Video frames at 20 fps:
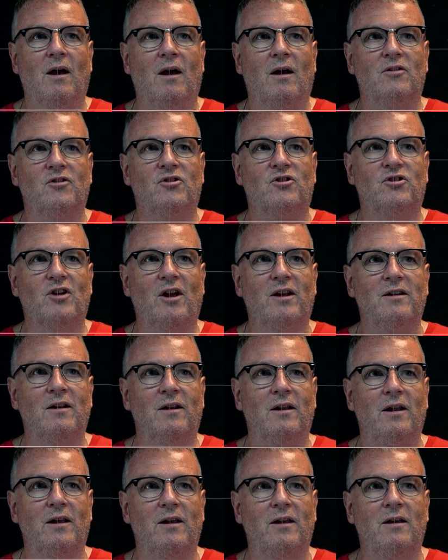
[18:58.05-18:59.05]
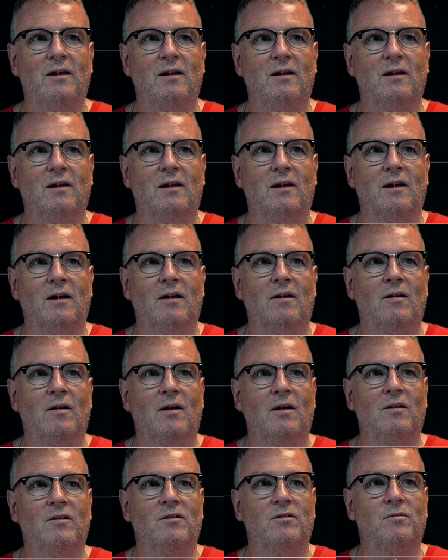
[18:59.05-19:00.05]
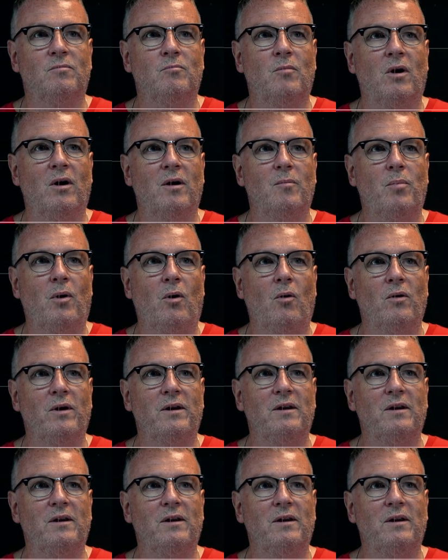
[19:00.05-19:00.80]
Suddenly, my point,